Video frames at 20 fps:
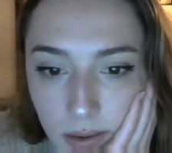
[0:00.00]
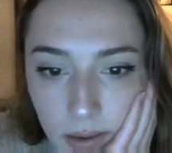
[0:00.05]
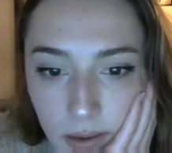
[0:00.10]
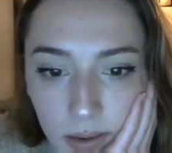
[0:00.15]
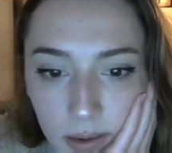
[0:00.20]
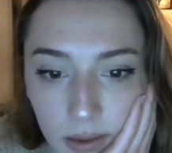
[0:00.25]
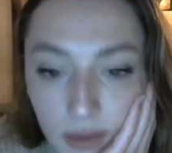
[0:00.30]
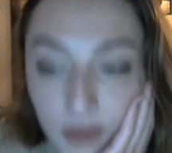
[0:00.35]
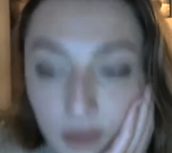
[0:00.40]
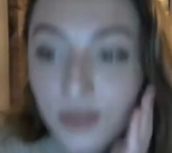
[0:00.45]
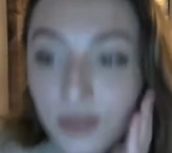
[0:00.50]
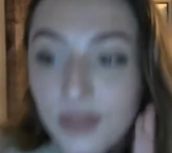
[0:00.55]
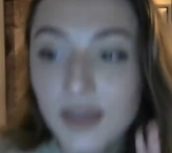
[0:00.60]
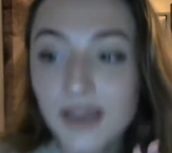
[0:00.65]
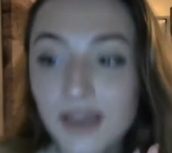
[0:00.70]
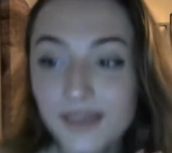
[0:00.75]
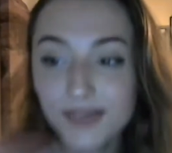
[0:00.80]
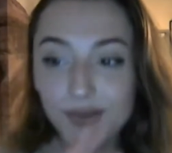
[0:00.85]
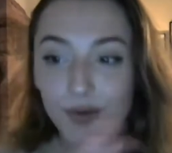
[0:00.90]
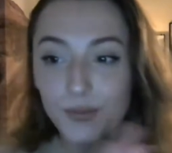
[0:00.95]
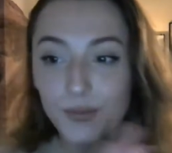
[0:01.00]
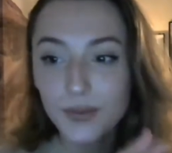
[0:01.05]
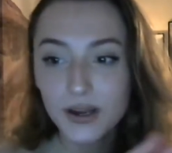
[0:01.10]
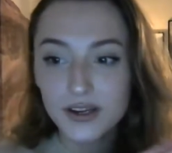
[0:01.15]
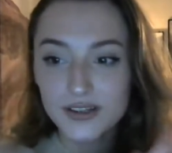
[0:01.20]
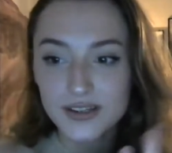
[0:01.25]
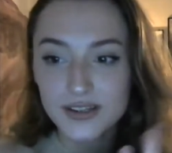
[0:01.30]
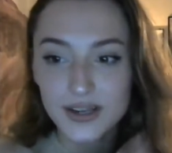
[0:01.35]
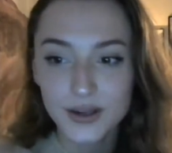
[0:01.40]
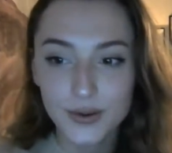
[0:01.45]
Thanks so
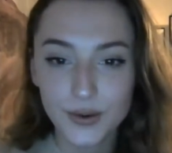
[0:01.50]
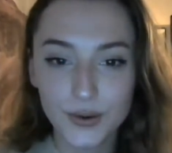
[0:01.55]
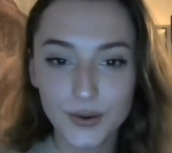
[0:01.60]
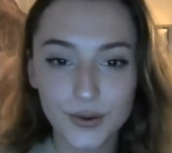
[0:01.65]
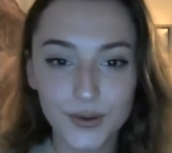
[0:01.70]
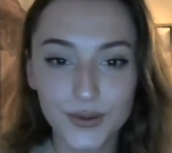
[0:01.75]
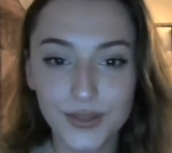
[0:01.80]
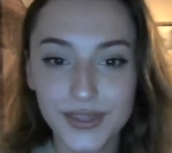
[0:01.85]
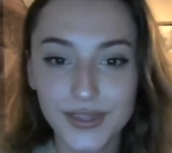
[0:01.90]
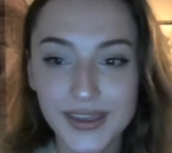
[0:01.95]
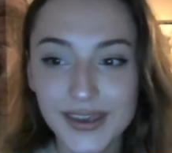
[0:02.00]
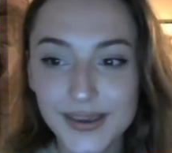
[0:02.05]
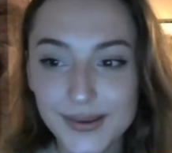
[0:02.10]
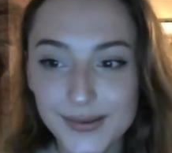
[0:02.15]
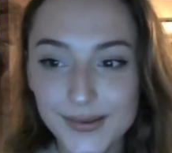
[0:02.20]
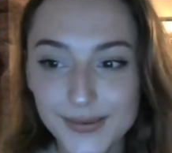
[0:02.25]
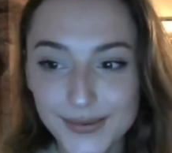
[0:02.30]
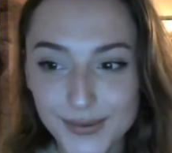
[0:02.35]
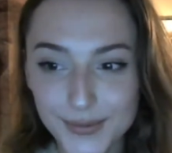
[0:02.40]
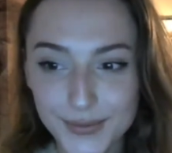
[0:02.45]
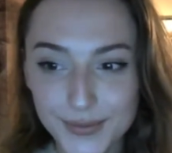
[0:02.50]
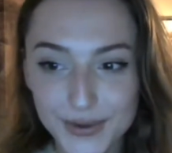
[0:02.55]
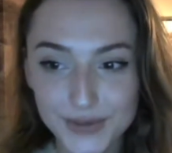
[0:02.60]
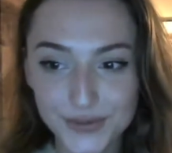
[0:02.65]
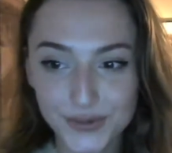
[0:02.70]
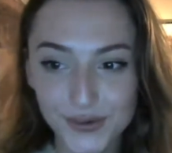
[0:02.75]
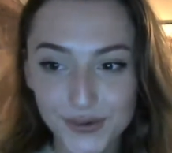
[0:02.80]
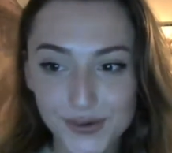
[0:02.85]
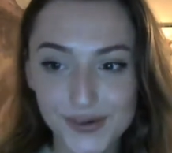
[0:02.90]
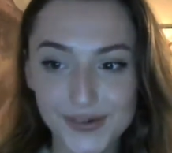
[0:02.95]
much, Nicole. Thank you so much
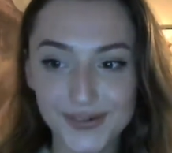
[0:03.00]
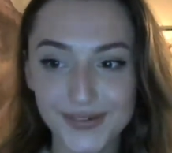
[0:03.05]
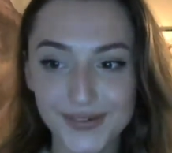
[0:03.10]
for your